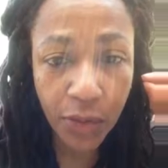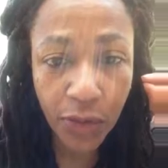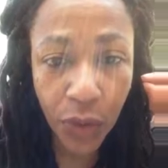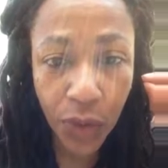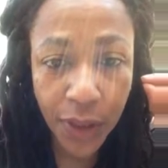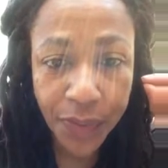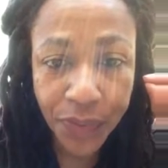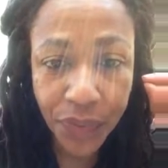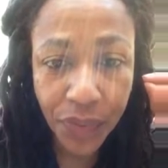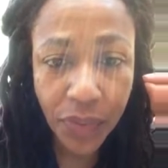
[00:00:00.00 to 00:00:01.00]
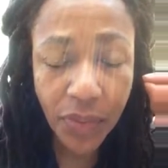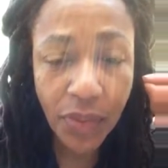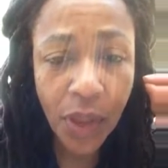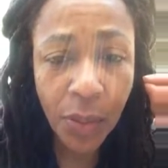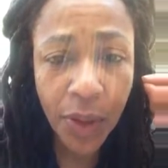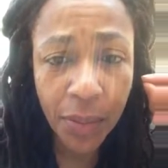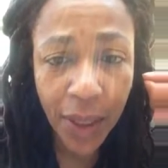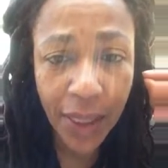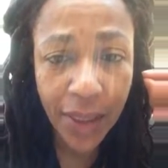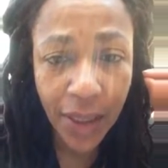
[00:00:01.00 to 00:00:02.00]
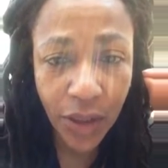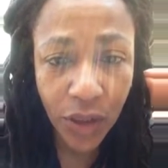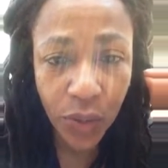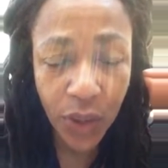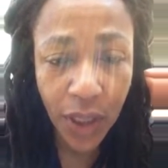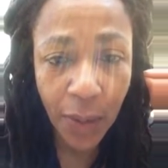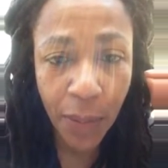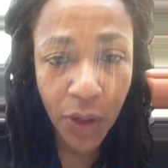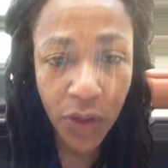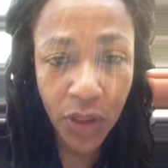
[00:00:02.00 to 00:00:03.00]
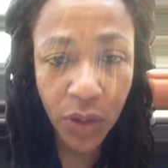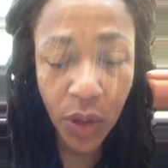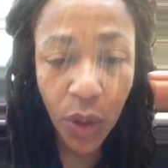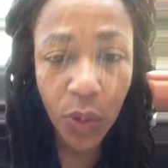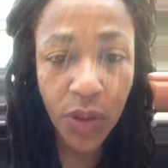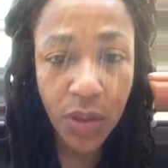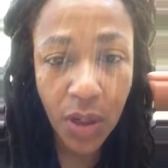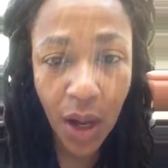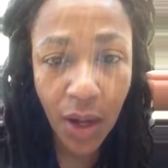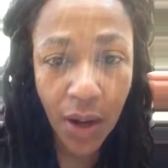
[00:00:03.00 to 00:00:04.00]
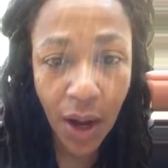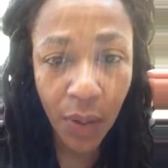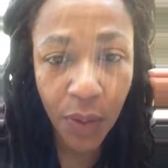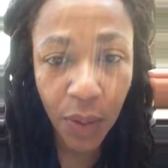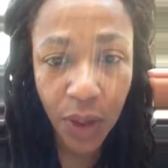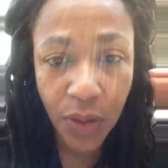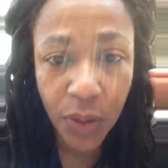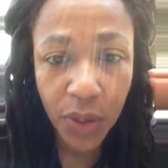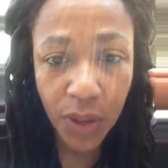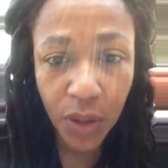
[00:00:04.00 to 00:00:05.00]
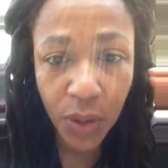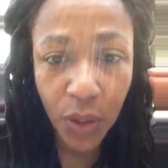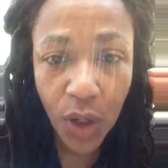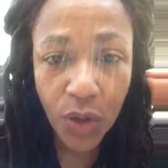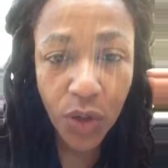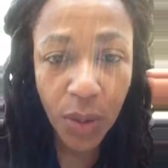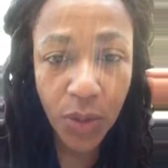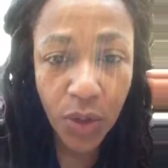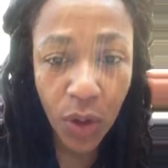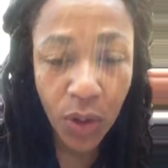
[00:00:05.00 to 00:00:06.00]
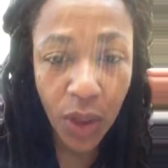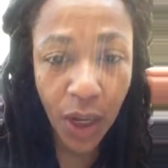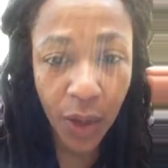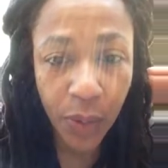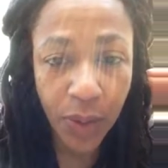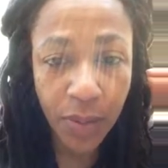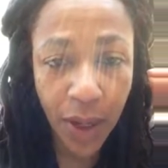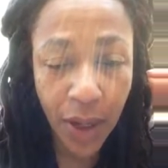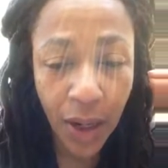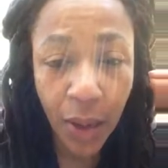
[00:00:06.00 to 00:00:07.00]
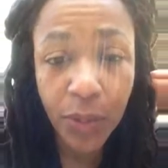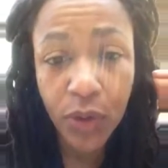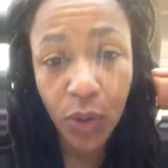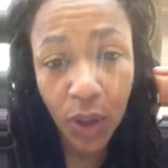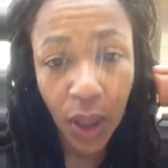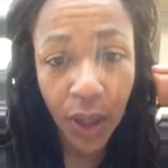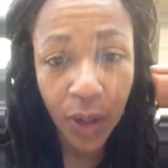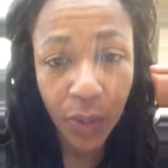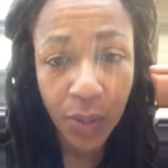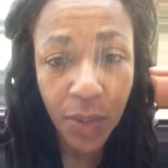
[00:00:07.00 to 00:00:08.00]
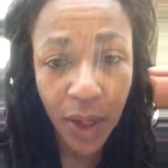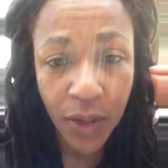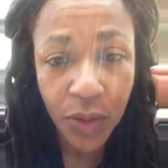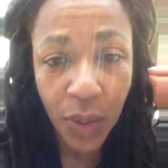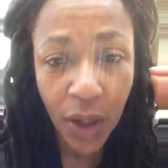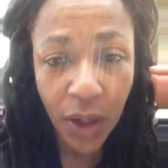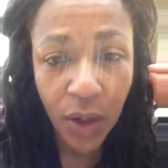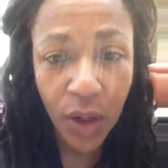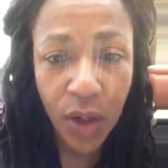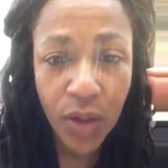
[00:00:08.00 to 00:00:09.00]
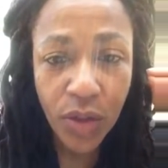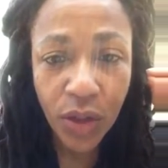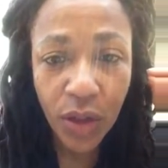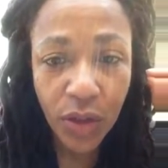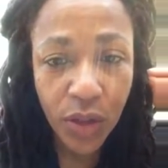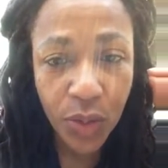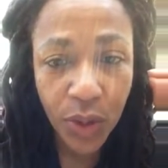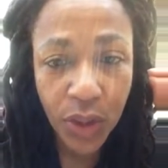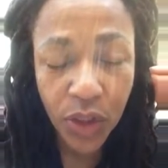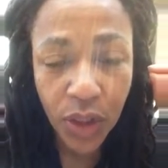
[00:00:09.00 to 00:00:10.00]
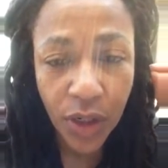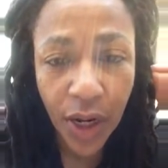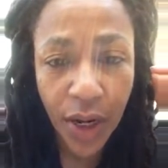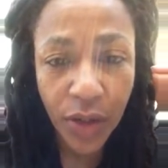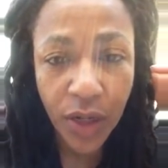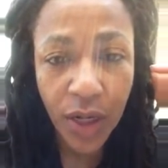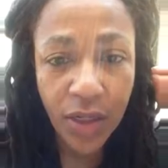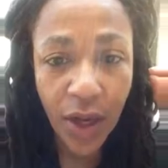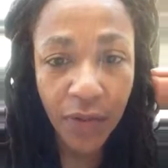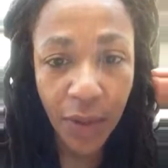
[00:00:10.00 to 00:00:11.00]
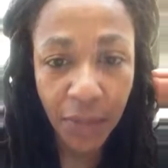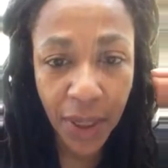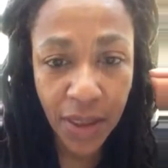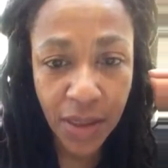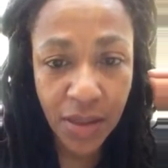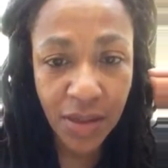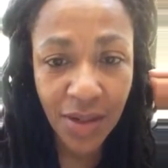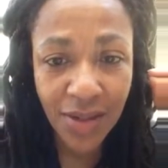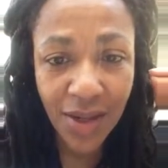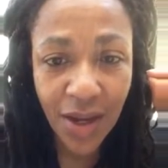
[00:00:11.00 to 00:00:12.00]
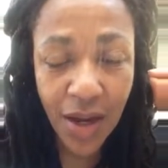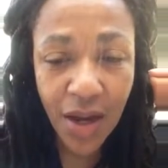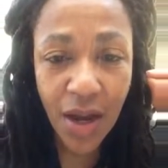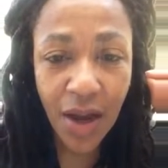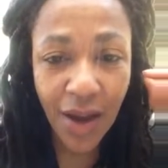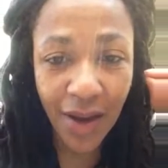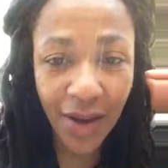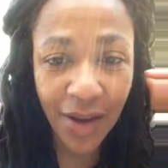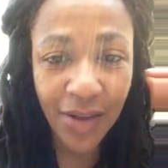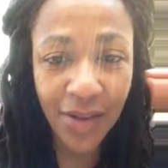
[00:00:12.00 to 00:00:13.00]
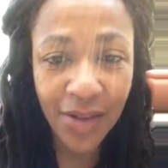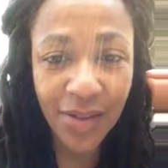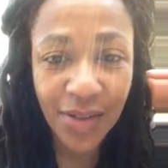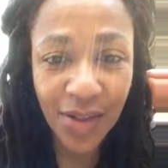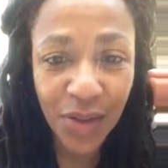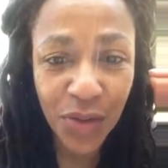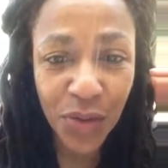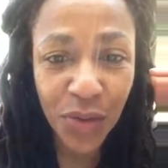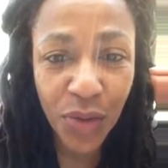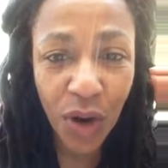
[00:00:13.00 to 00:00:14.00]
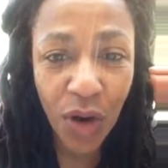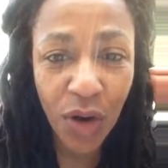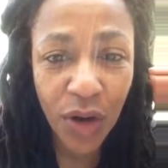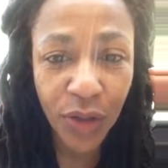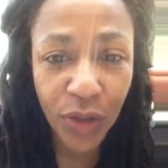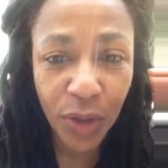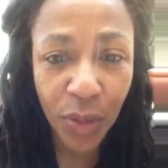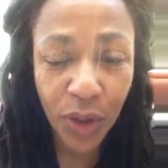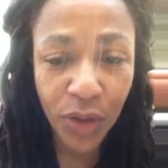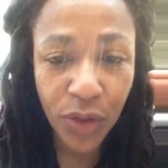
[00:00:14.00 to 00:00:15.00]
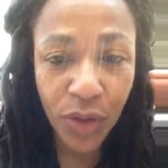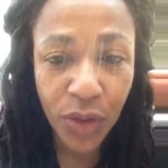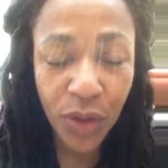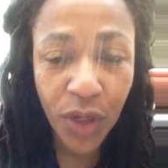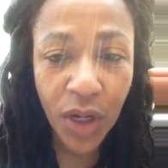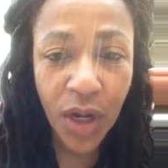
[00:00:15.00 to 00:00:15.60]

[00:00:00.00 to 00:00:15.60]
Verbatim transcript: before but my connection with that person was not how it was with you. So I'm so glad we met. I'm so glad we met as well. So just wanted to share that. You guys have an amazing Sunday and continue on your personal